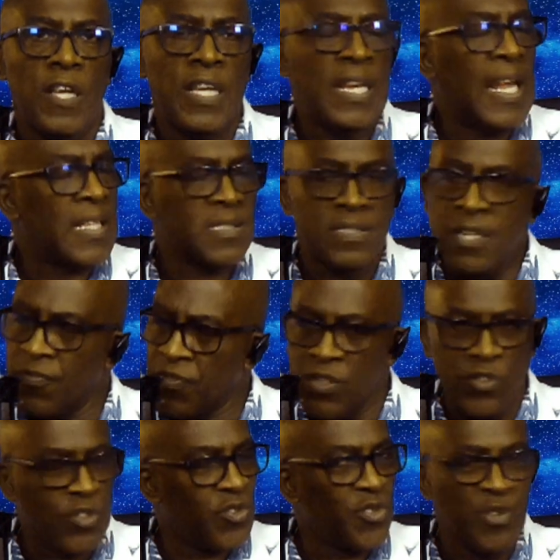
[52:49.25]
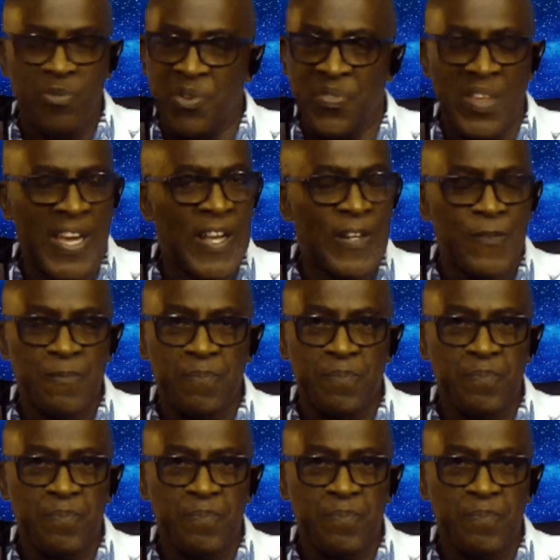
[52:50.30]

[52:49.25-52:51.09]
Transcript: It has nothing to do with that.